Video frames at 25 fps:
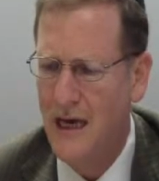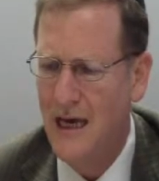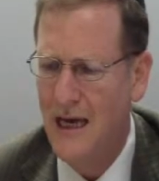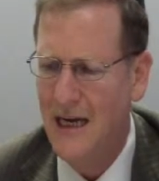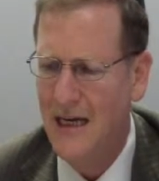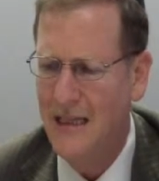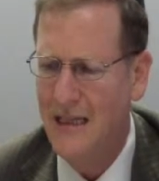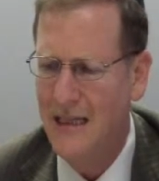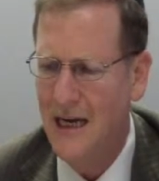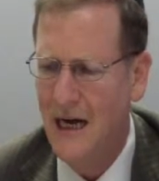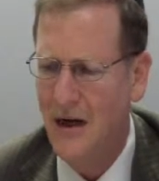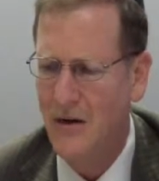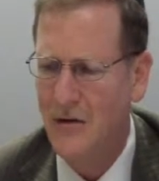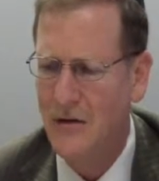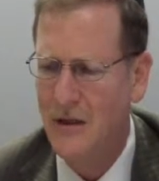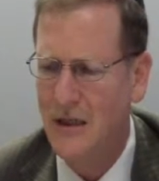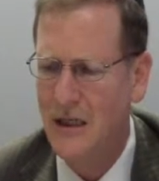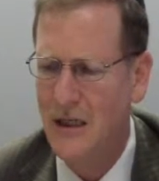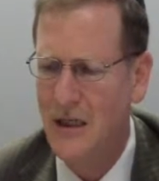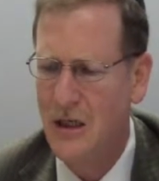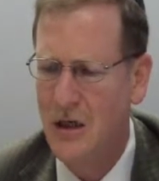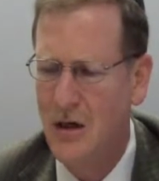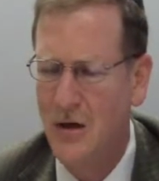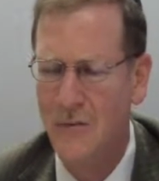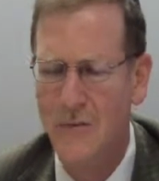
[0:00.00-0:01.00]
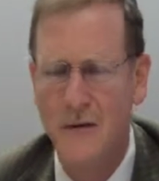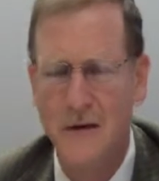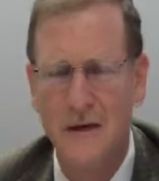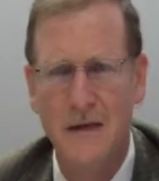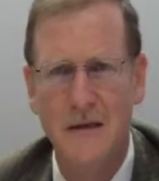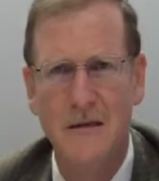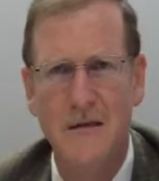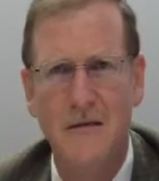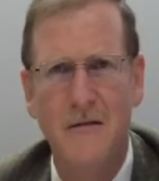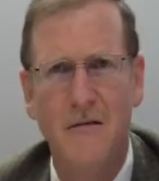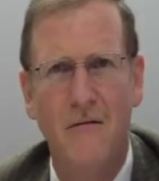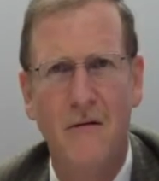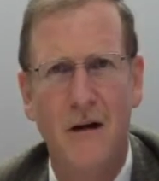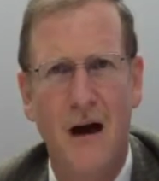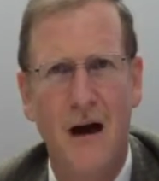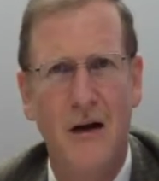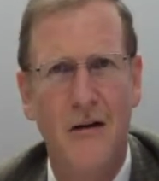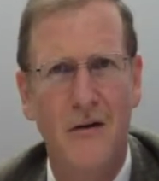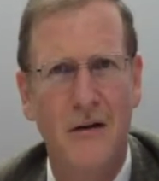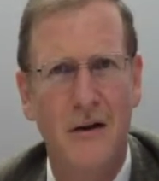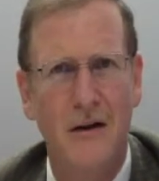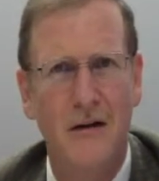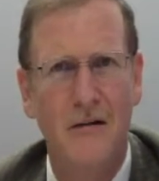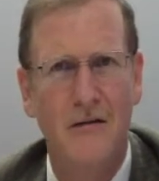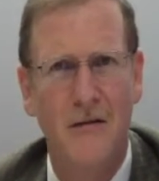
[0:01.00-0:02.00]
a thousand cubits
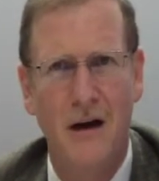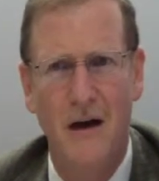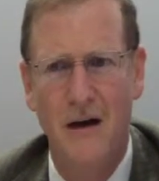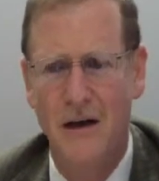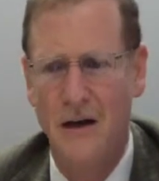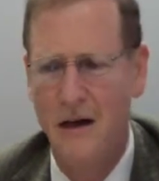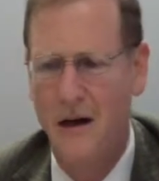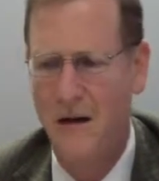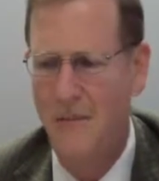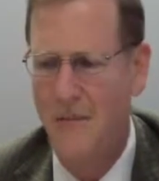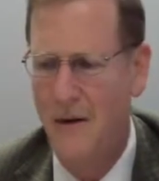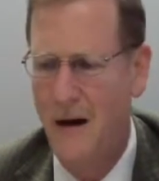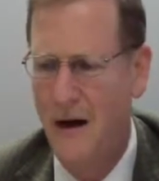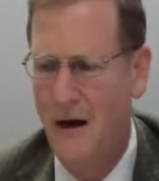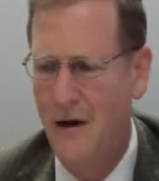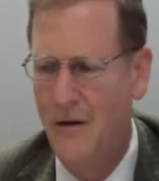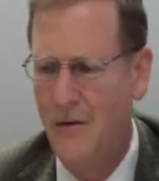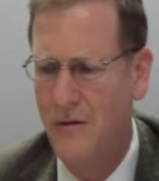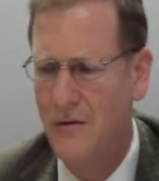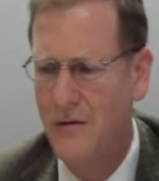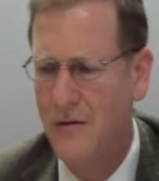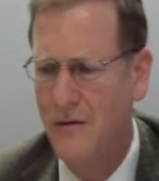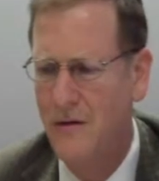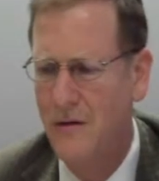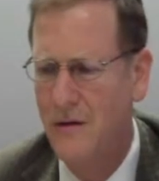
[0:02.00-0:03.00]
round, running about.